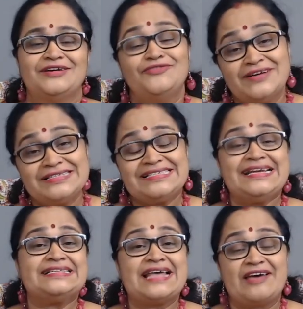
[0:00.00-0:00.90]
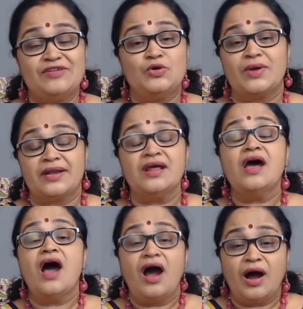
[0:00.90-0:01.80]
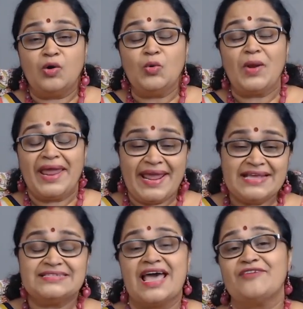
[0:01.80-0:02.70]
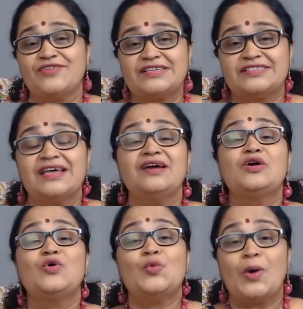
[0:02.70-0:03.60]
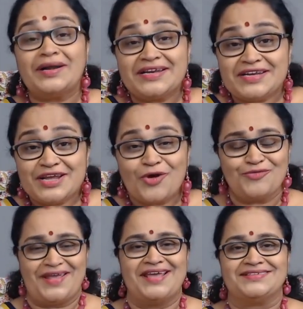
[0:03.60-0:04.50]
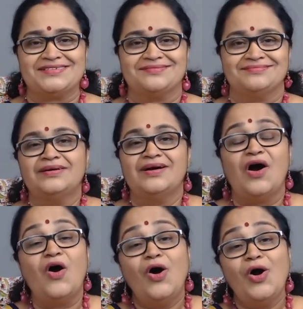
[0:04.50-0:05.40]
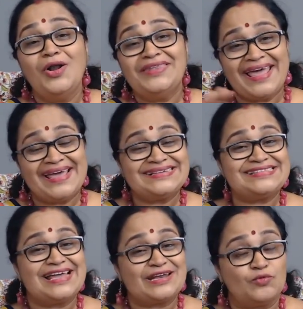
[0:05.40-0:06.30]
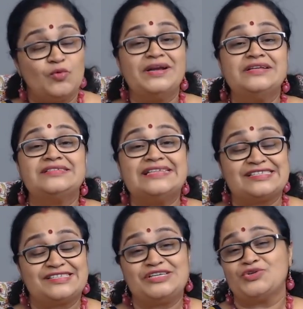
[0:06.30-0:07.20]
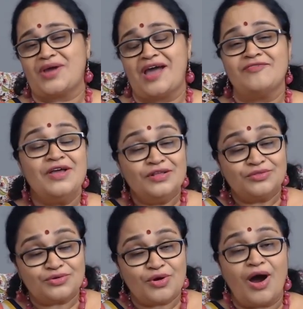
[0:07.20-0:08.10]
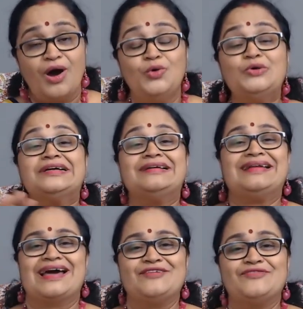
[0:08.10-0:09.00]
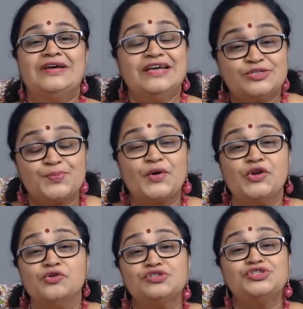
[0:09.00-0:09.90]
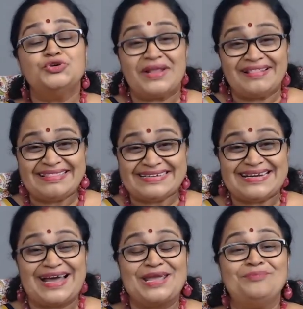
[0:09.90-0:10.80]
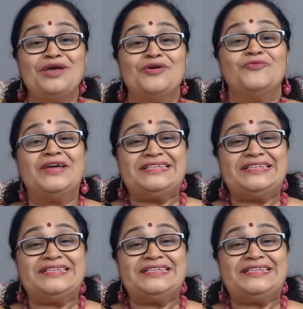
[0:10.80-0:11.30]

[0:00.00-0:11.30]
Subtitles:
First, let's have a look at how age affects the quantity of eggs. All the eggs that a woman is destined to have throughout her life is produced during the time when